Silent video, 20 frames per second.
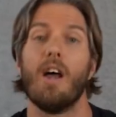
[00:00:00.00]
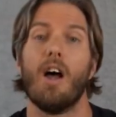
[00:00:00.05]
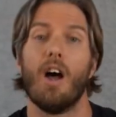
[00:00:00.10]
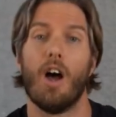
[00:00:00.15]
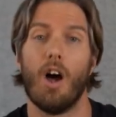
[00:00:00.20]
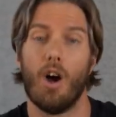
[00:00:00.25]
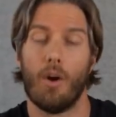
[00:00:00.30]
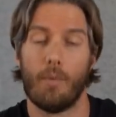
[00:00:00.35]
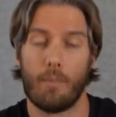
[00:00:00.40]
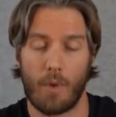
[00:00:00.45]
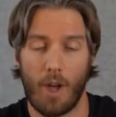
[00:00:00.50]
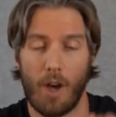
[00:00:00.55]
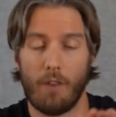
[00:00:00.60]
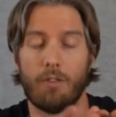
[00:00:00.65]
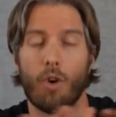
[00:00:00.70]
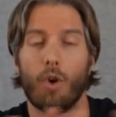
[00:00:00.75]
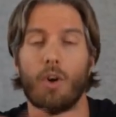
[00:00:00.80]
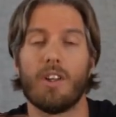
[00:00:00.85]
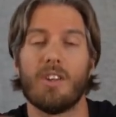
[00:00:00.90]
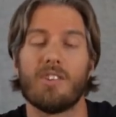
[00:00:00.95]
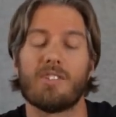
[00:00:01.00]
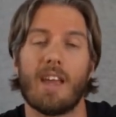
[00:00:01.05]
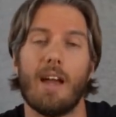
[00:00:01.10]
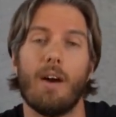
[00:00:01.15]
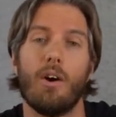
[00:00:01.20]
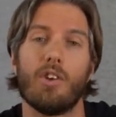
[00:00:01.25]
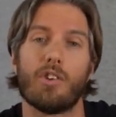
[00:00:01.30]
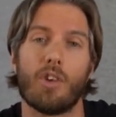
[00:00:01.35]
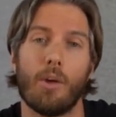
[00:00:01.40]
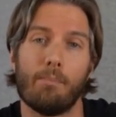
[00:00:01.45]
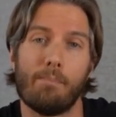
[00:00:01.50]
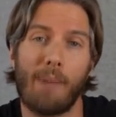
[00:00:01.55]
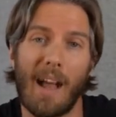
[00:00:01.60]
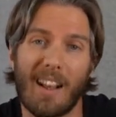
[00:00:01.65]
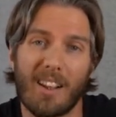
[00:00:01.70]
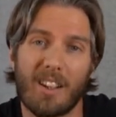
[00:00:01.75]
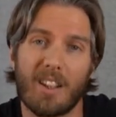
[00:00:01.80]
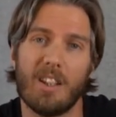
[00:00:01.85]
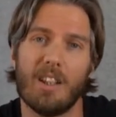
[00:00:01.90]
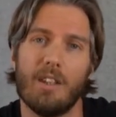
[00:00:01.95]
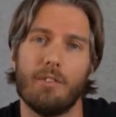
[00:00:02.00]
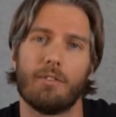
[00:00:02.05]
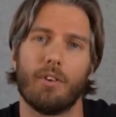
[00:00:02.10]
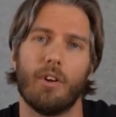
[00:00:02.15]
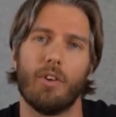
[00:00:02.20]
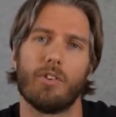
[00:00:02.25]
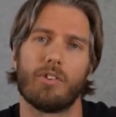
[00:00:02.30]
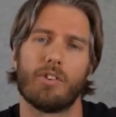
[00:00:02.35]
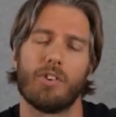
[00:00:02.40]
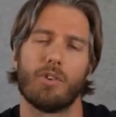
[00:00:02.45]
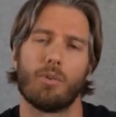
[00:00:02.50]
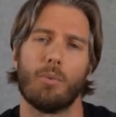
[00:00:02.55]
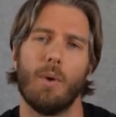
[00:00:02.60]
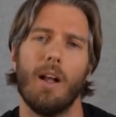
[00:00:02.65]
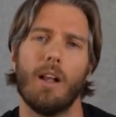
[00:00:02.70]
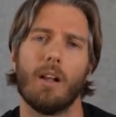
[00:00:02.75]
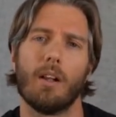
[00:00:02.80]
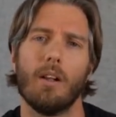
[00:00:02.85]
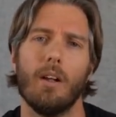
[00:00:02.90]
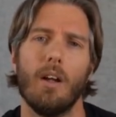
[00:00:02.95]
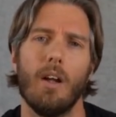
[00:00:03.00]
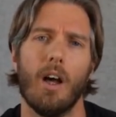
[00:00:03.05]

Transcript: of avoidance areas on balcony fronts as well,